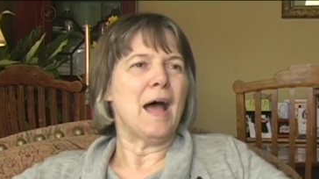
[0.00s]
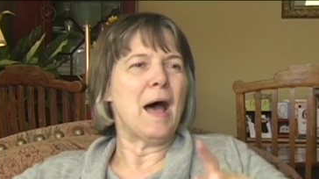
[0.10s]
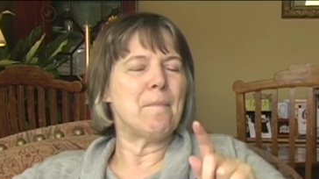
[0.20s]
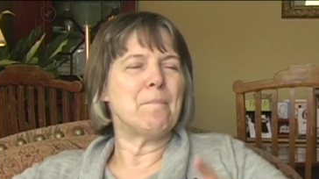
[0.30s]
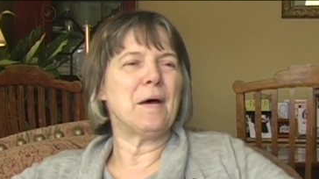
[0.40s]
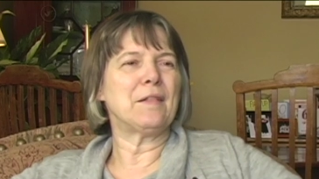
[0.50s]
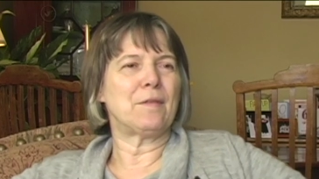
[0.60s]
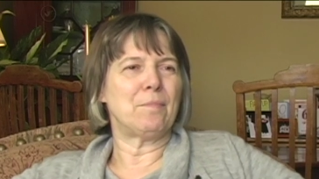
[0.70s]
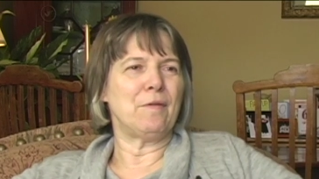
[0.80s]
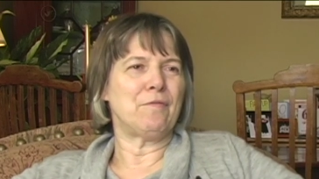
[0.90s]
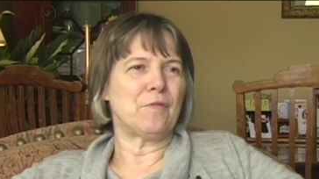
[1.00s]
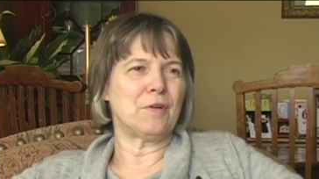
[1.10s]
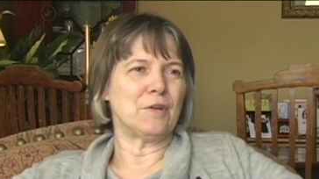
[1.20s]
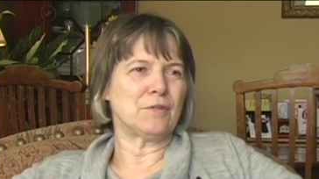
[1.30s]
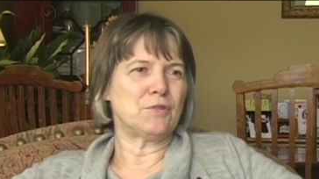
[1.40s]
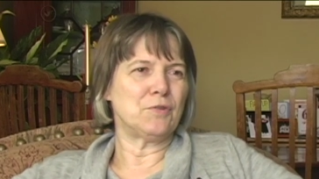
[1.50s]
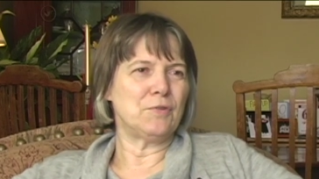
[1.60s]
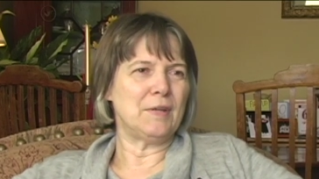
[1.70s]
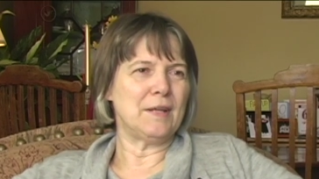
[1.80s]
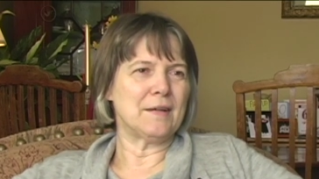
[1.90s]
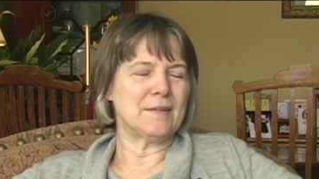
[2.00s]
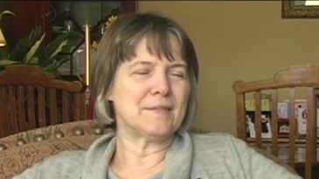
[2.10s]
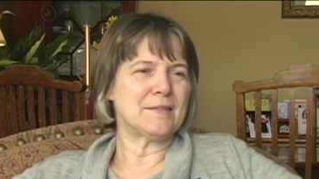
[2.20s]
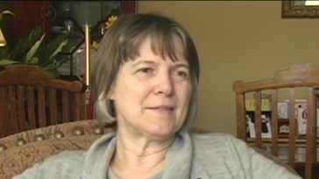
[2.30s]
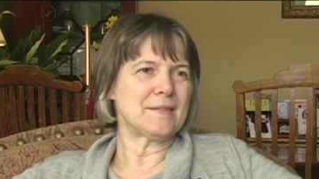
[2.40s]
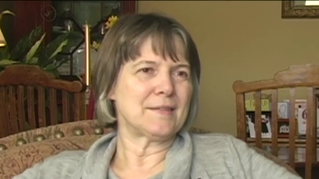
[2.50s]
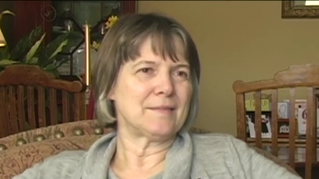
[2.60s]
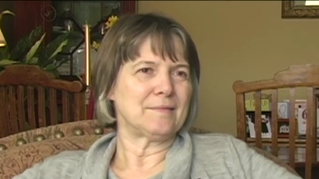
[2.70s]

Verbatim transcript: a month before your two years